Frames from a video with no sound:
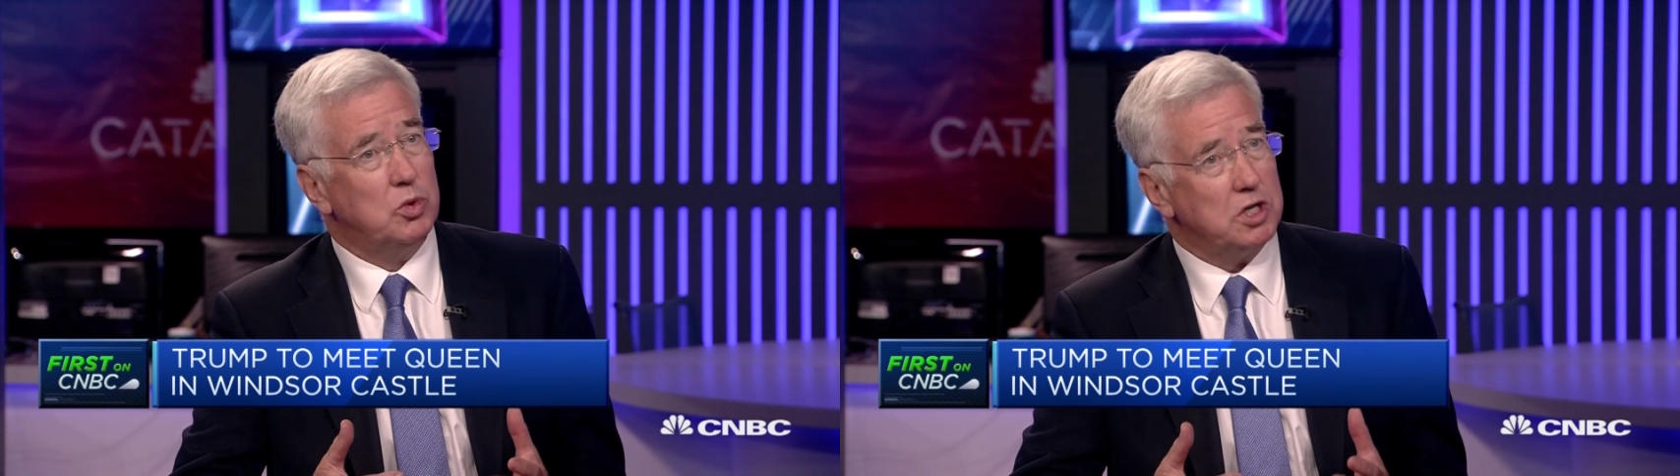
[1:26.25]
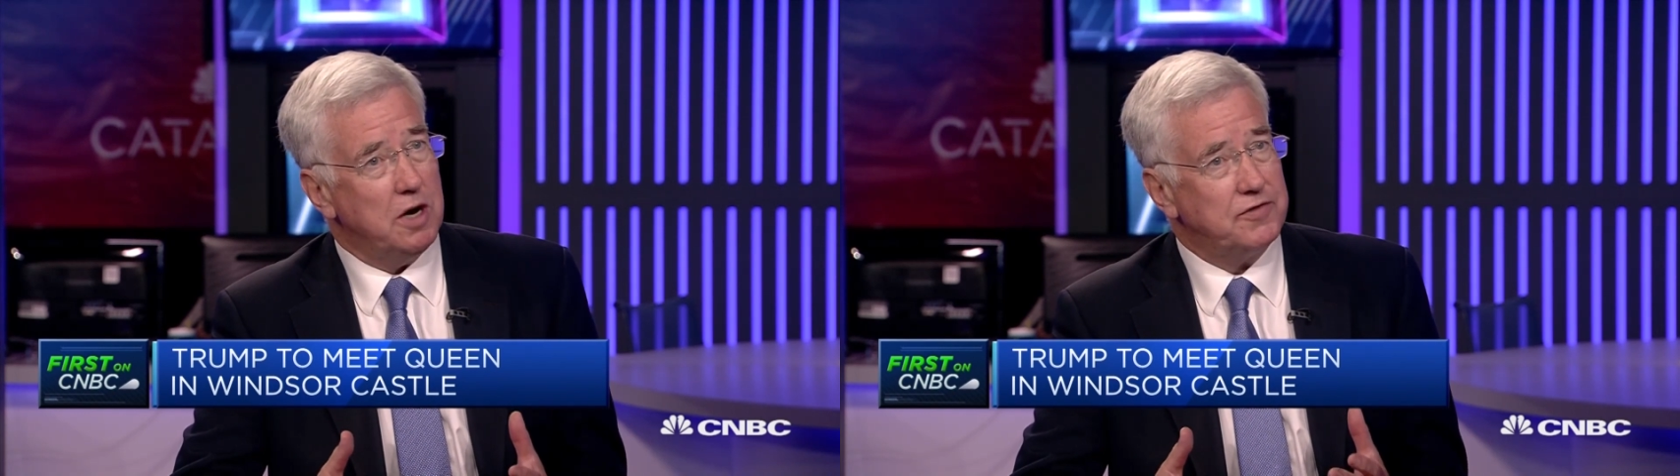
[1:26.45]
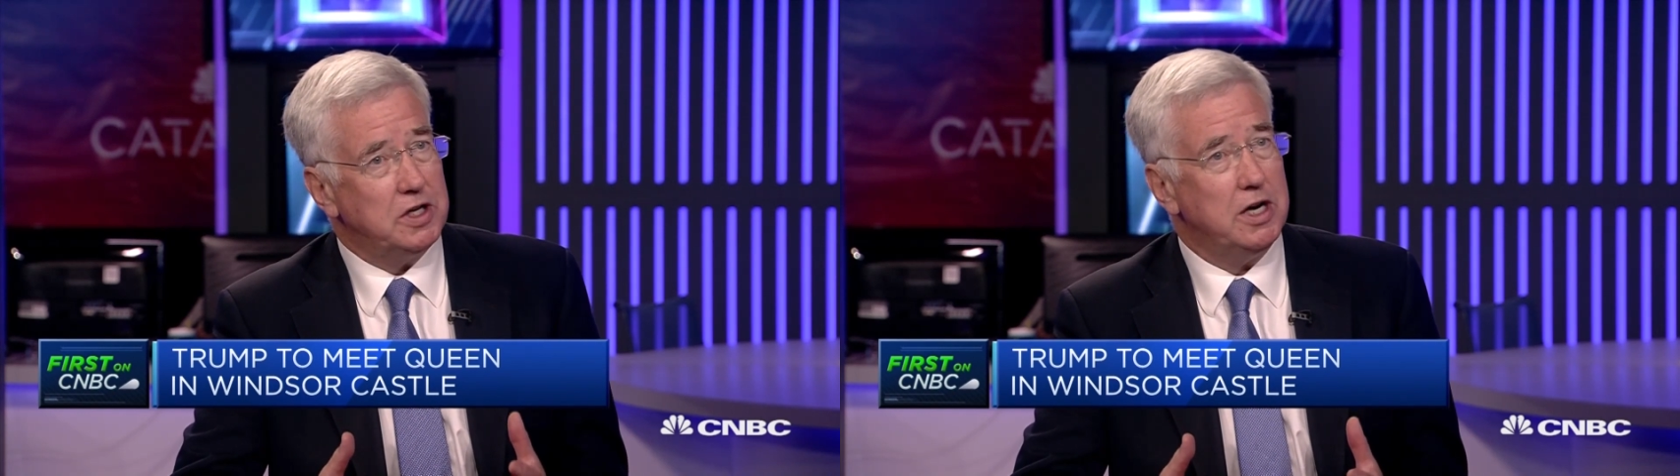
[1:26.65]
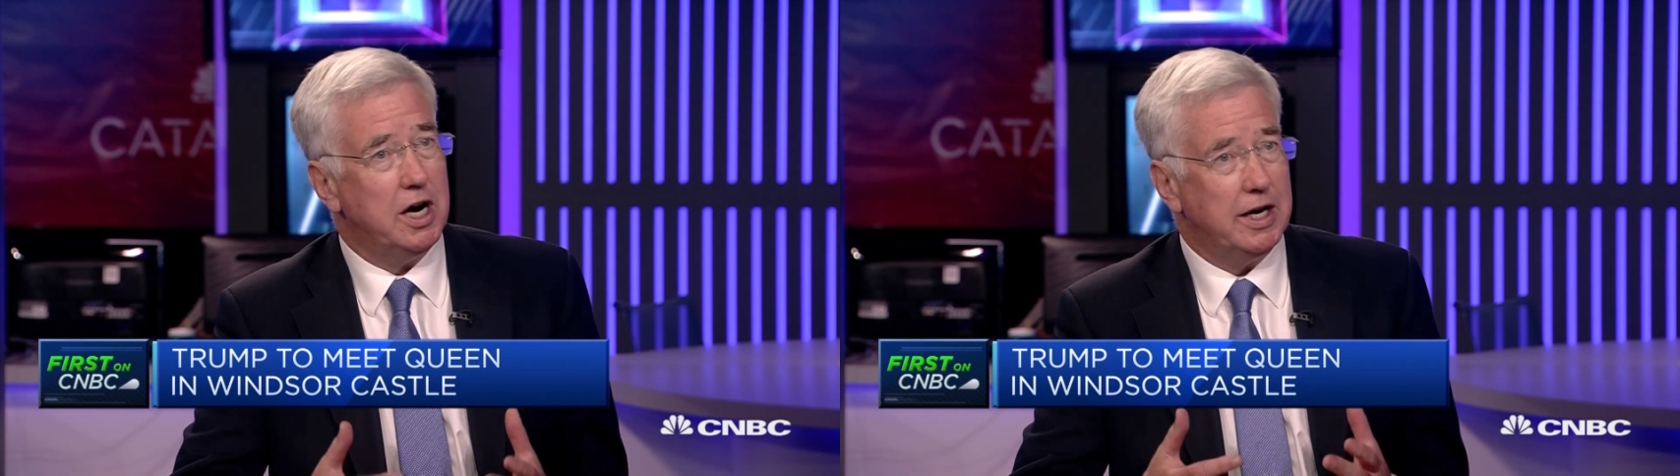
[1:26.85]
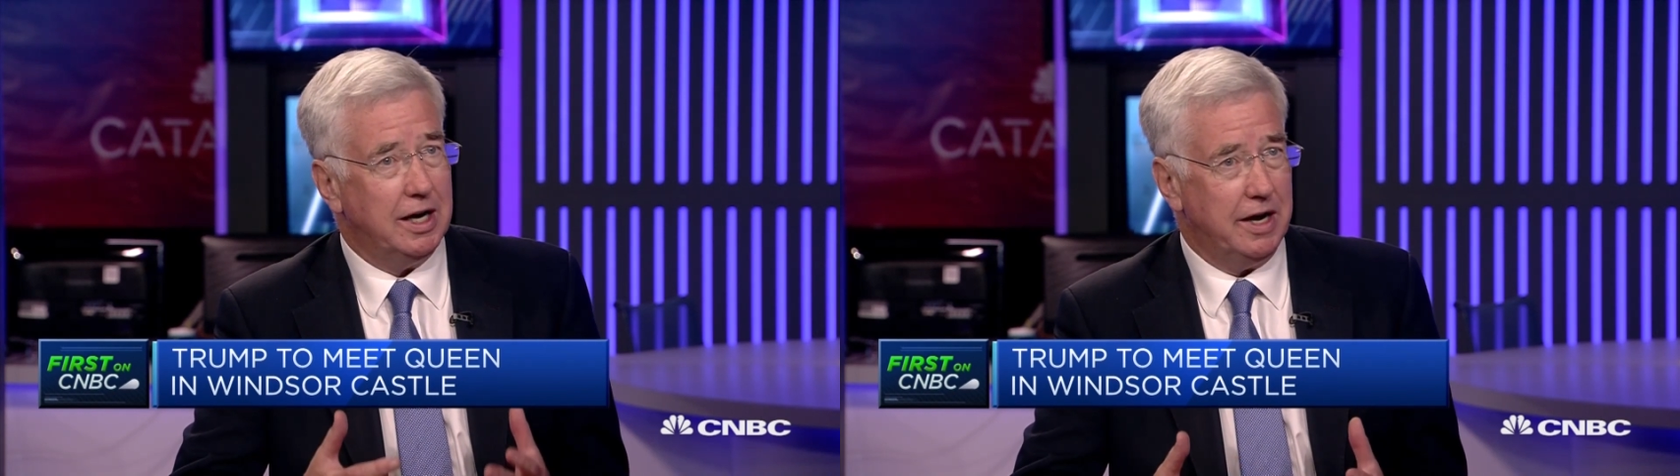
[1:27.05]
was after
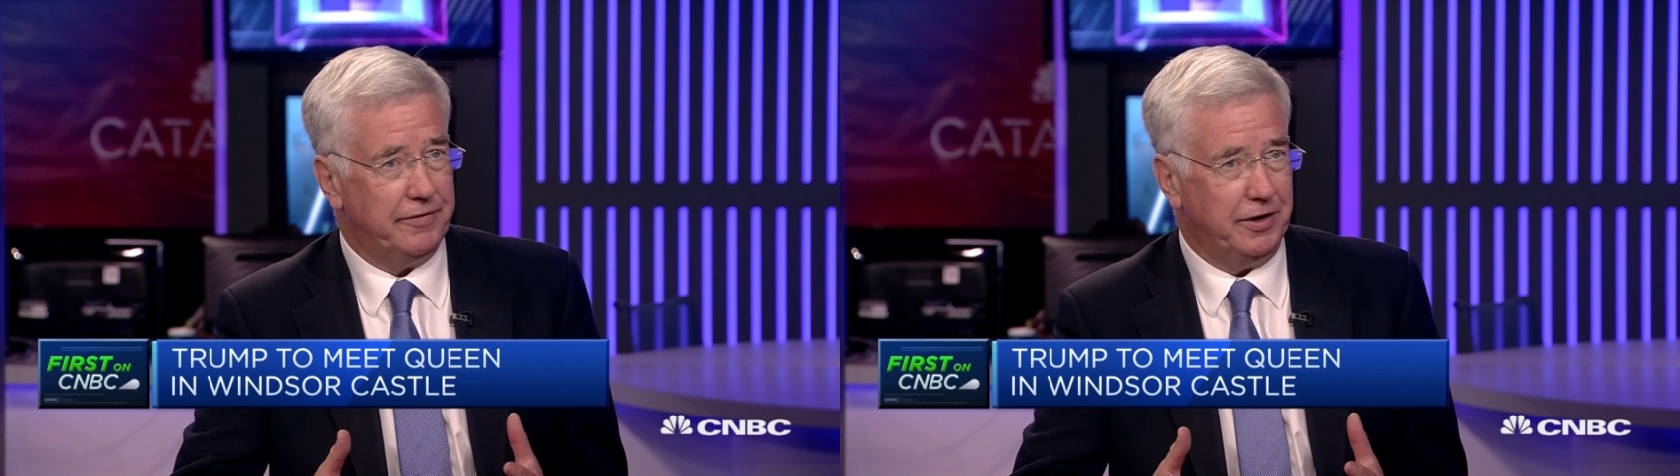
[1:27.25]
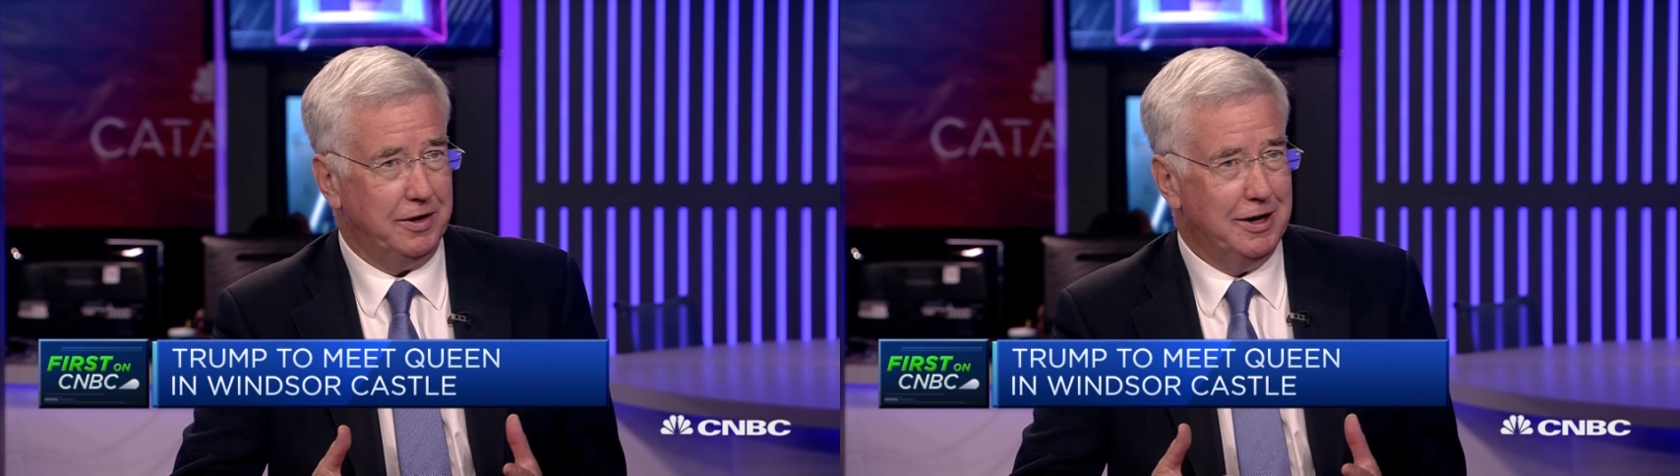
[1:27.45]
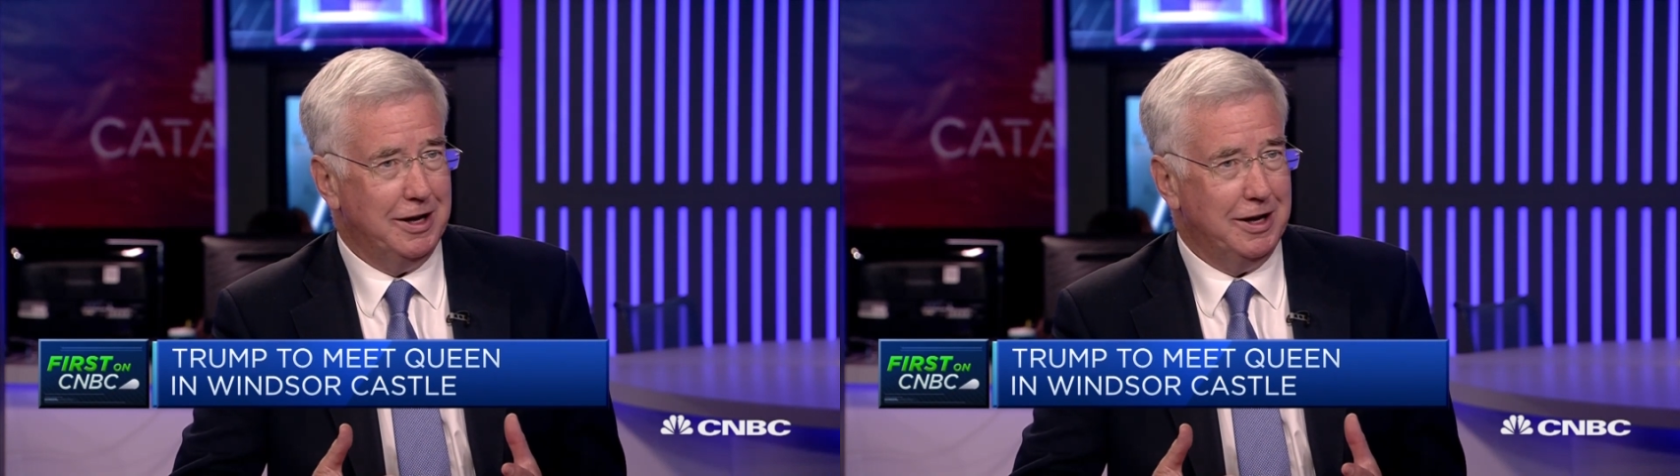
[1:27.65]
9 11.